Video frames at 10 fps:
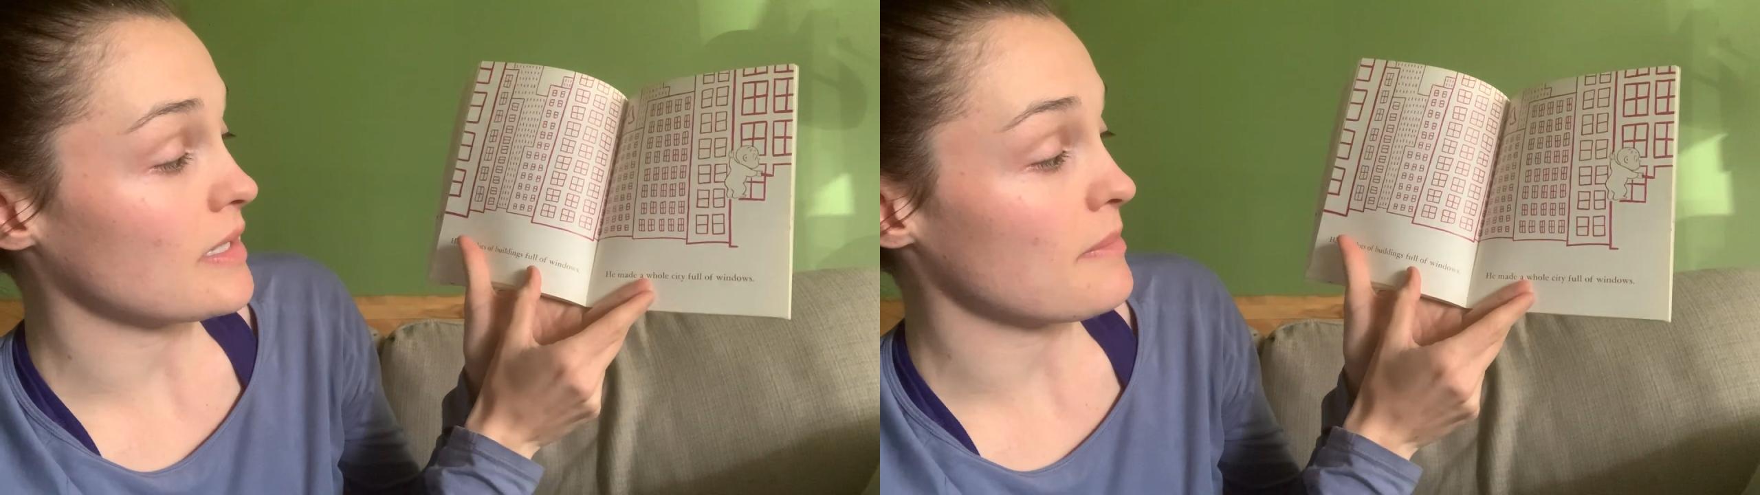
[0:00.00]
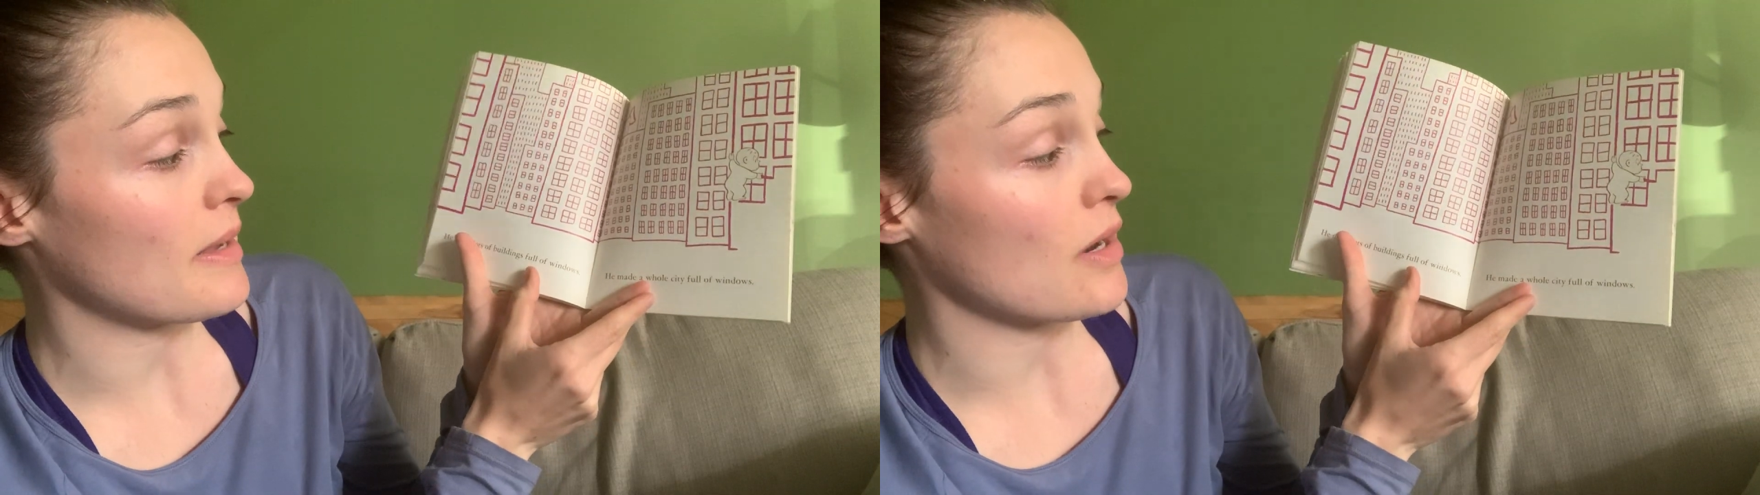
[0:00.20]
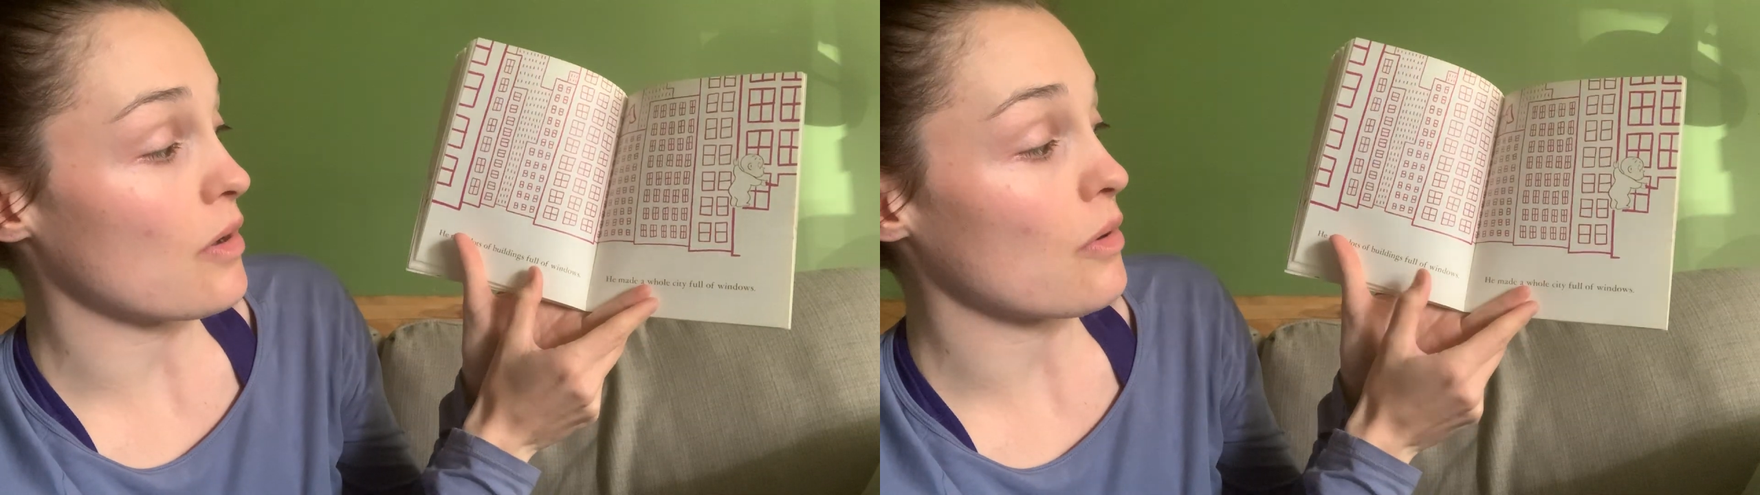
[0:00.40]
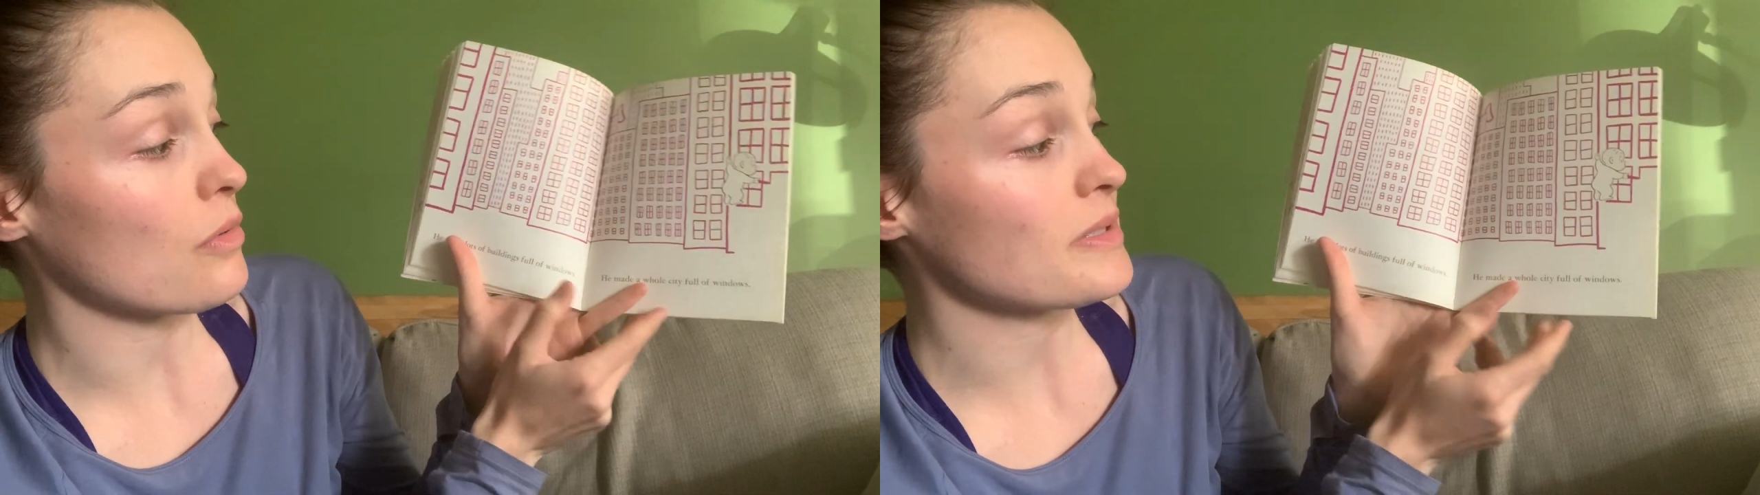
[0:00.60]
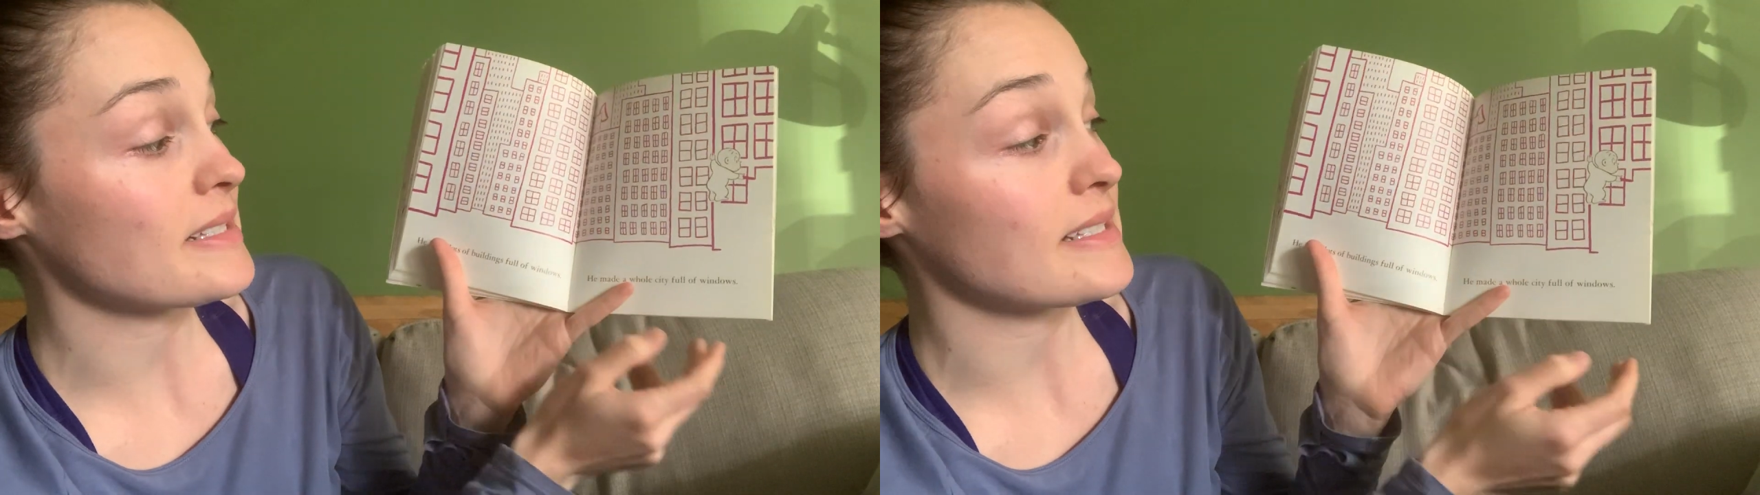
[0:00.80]
He made a
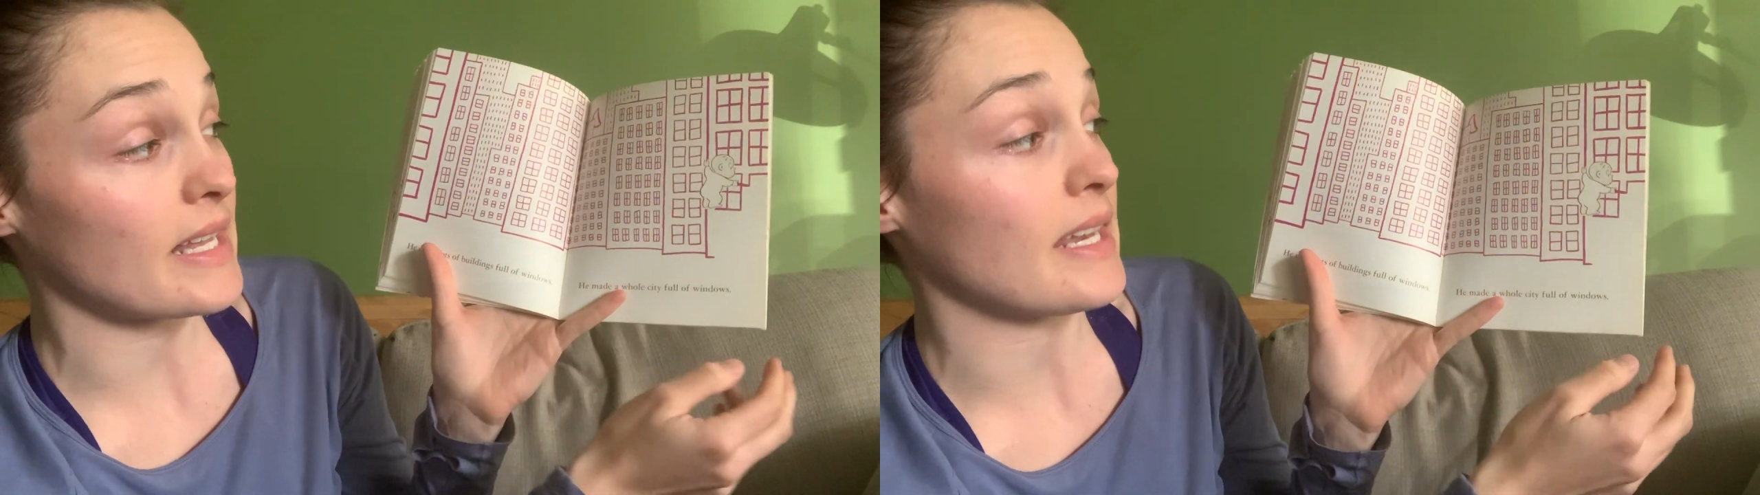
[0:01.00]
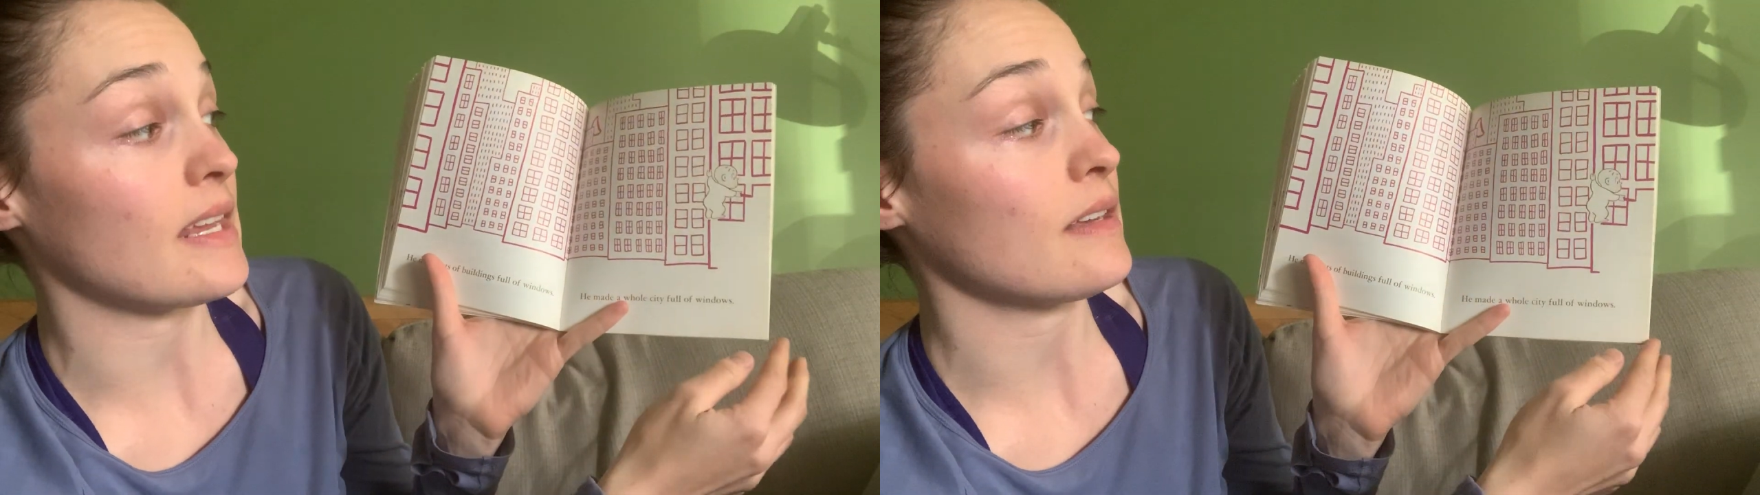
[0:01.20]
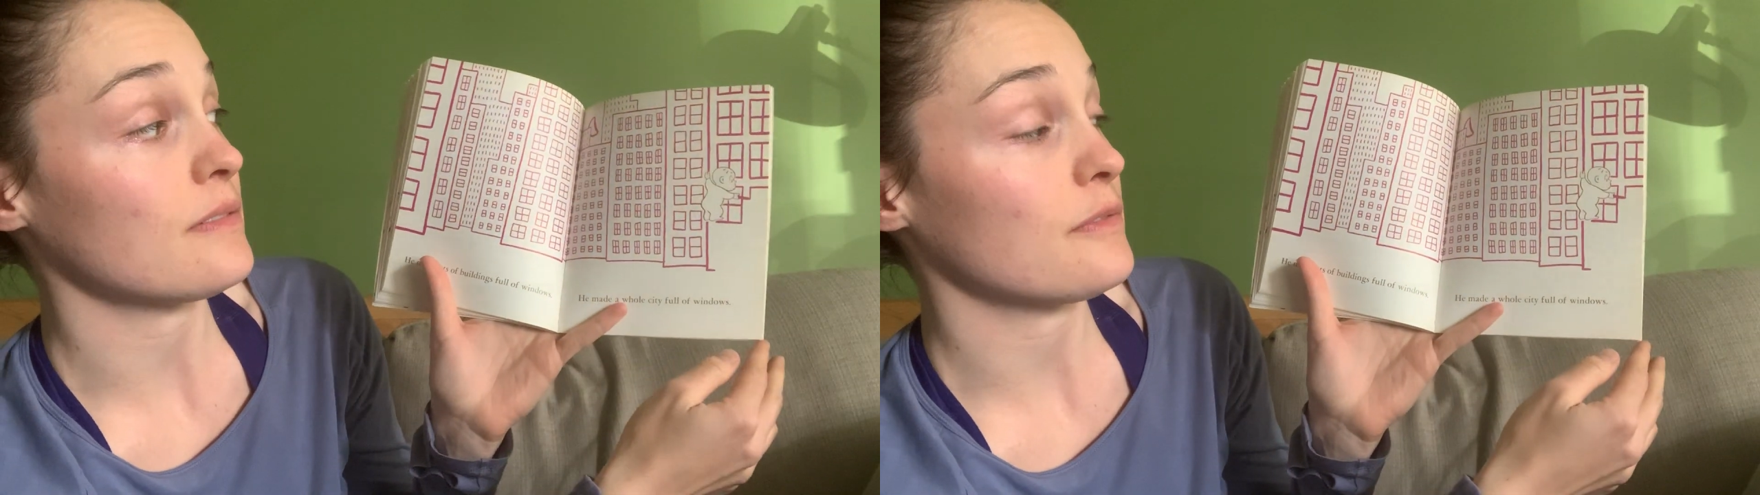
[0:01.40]
whole city